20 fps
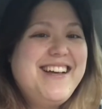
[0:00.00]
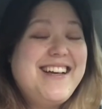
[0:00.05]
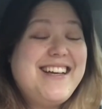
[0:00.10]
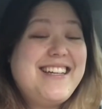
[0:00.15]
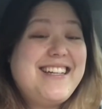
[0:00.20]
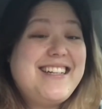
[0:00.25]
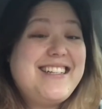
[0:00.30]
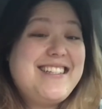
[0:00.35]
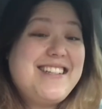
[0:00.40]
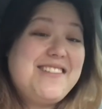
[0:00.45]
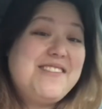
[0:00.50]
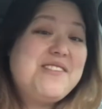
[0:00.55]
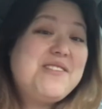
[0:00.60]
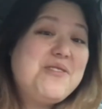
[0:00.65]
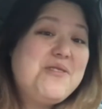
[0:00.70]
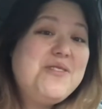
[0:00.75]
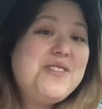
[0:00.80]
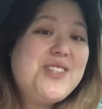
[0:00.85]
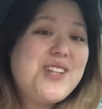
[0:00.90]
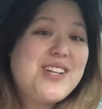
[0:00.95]
And I said,
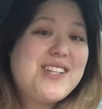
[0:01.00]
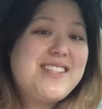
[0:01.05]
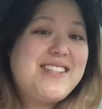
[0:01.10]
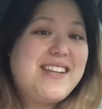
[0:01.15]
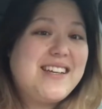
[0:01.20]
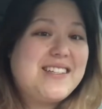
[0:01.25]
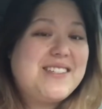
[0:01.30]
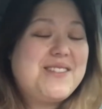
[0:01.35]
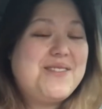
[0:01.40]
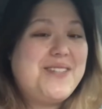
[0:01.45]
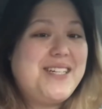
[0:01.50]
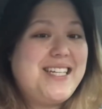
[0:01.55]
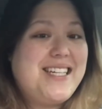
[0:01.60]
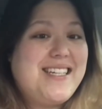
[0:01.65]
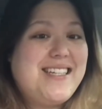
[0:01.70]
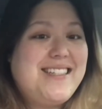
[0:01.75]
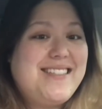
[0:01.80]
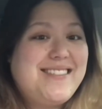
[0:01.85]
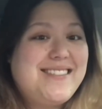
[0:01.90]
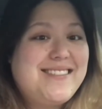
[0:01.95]
school starts next
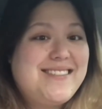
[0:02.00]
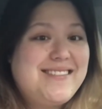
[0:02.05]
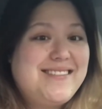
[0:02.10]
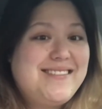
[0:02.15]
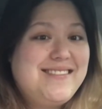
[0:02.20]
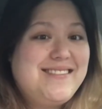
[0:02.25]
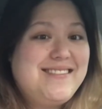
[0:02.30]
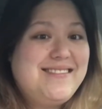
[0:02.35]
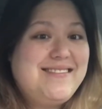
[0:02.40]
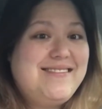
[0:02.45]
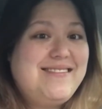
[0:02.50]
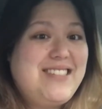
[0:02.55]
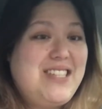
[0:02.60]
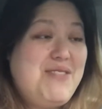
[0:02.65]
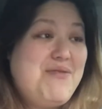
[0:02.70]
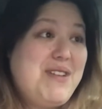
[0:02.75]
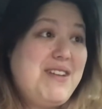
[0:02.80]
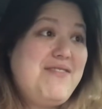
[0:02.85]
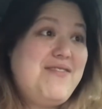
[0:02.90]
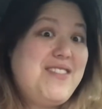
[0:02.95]
week.
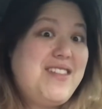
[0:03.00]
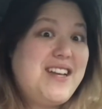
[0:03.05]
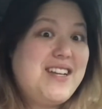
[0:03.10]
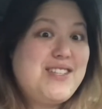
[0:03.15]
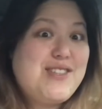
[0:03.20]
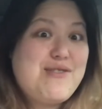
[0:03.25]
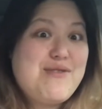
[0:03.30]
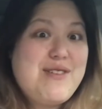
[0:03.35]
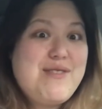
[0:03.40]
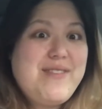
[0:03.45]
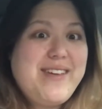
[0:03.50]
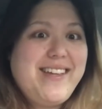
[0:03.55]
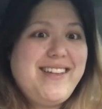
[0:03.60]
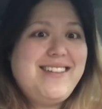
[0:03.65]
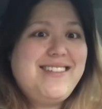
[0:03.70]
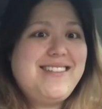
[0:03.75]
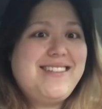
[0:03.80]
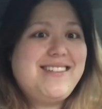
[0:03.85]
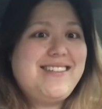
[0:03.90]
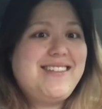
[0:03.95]
You ready for the next 3
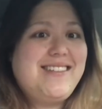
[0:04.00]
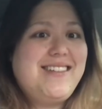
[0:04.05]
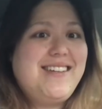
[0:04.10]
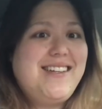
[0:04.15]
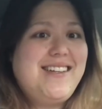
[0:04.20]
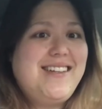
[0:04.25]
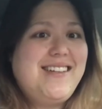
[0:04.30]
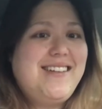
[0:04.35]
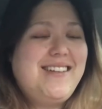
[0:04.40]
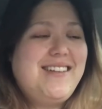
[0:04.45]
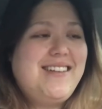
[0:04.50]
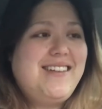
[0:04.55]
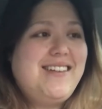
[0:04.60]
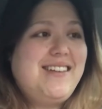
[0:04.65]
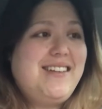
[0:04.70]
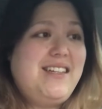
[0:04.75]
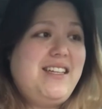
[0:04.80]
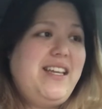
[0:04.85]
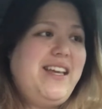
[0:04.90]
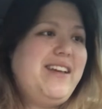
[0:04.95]
weeks?
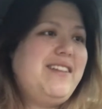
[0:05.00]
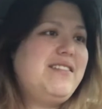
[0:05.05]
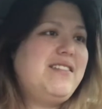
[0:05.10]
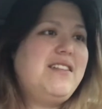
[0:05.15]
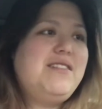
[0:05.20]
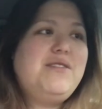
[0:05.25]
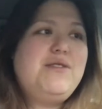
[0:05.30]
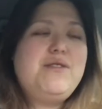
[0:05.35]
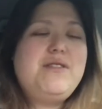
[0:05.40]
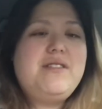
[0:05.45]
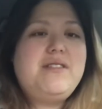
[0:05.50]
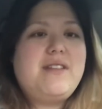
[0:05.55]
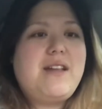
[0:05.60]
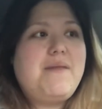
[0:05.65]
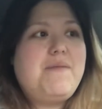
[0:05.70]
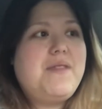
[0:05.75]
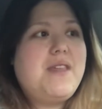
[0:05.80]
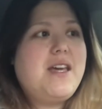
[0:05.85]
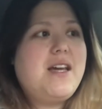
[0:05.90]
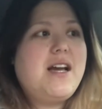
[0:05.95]
He goes, I'll do the
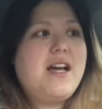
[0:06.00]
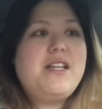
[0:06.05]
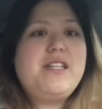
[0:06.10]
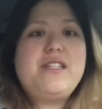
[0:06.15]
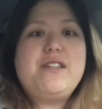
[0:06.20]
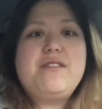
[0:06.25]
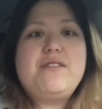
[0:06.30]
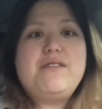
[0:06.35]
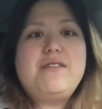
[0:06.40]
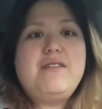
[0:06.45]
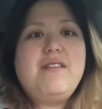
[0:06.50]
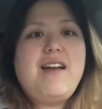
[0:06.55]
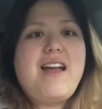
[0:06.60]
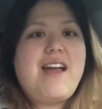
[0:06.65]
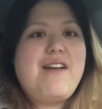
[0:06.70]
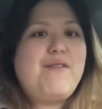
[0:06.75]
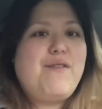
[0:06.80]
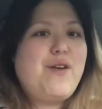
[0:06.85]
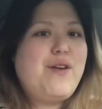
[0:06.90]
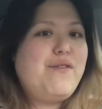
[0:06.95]
same thing I do
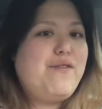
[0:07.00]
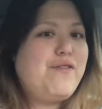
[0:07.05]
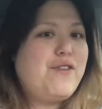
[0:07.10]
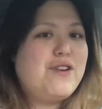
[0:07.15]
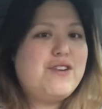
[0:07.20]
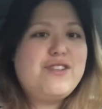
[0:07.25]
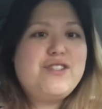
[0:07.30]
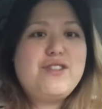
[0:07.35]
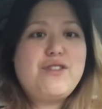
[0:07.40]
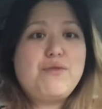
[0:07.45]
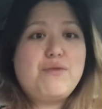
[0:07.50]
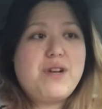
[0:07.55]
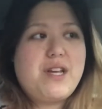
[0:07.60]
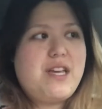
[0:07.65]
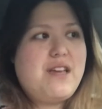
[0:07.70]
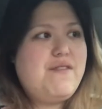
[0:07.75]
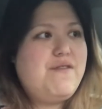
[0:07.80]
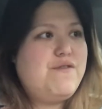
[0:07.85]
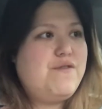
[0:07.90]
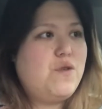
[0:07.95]
every first
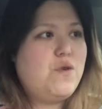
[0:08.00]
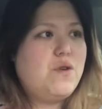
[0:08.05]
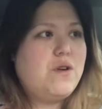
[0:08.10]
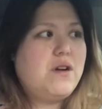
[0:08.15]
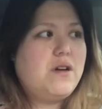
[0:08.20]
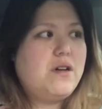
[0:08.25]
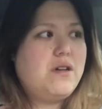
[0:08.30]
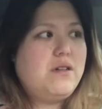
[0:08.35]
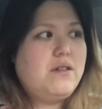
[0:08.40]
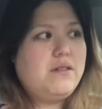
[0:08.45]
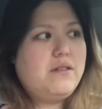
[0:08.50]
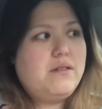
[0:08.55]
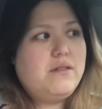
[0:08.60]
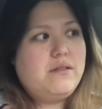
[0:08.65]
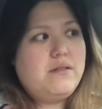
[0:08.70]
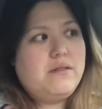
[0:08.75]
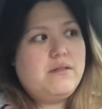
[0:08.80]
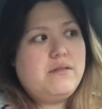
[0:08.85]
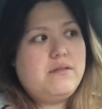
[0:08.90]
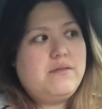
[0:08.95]
3, 4,
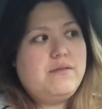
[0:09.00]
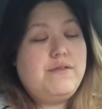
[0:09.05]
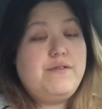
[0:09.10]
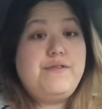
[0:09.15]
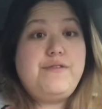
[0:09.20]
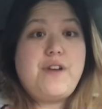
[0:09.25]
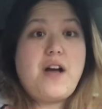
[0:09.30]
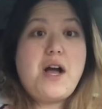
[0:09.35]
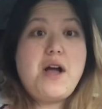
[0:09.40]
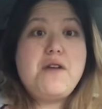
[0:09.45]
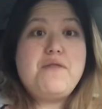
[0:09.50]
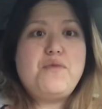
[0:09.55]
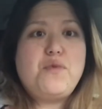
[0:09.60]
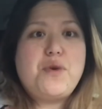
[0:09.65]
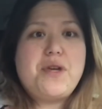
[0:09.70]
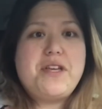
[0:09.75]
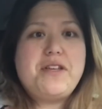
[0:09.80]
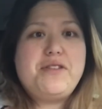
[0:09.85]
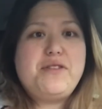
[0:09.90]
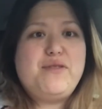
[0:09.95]
5
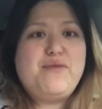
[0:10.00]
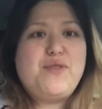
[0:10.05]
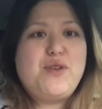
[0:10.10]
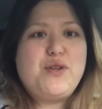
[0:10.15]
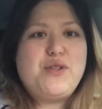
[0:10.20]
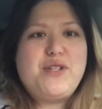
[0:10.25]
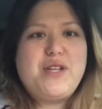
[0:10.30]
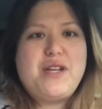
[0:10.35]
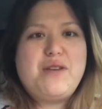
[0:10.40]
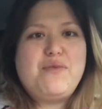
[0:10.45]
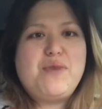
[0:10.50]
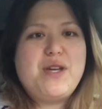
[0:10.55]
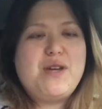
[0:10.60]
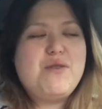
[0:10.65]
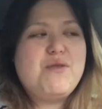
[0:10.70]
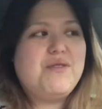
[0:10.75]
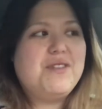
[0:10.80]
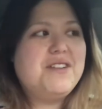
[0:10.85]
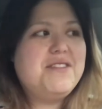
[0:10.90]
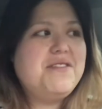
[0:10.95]
weeks of your 10-week
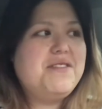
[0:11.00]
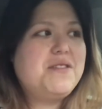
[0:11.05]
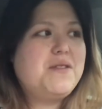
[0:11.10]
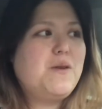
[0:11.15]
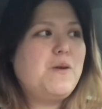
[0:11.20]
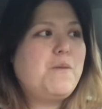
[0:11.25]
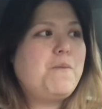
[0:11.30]
course.